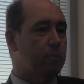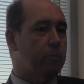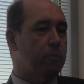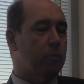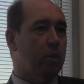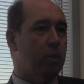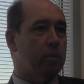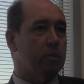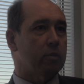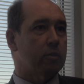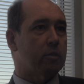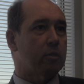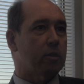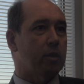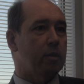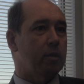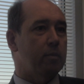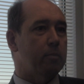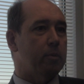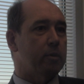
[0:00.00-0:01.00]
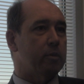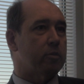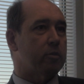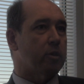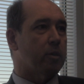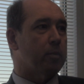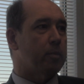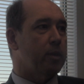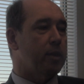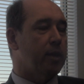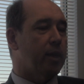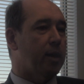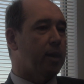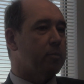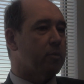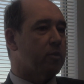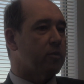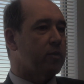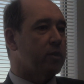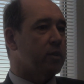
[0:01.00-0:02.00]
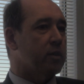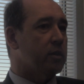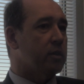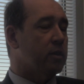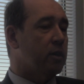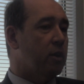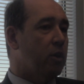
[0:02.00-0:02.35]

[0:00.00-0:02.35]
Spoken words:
falls and burns up in the atmosphere,